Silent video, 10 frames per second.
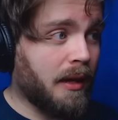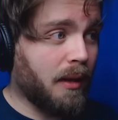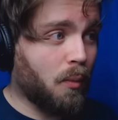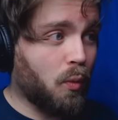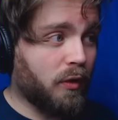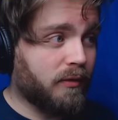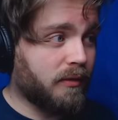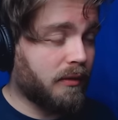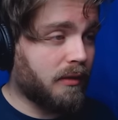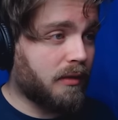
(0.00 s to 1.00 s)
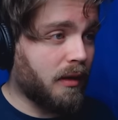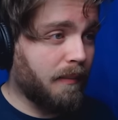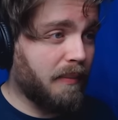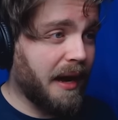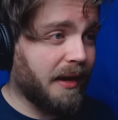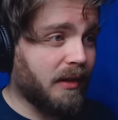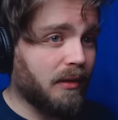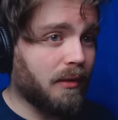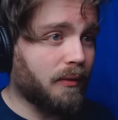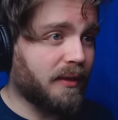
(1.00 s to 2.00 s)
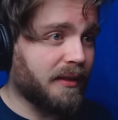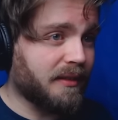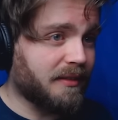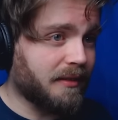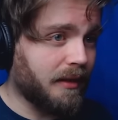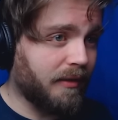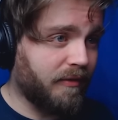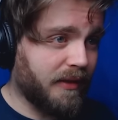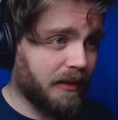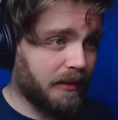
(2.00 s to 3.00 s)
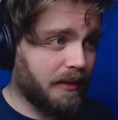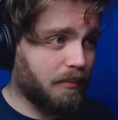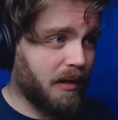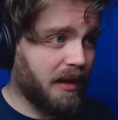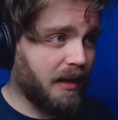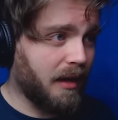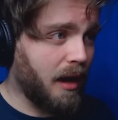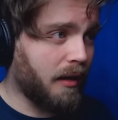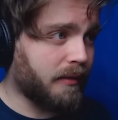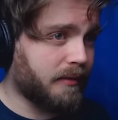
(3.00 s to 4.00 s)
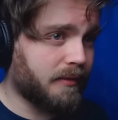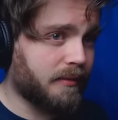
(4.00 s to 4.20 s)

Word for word: It would combat the loneliness I feel in my heart.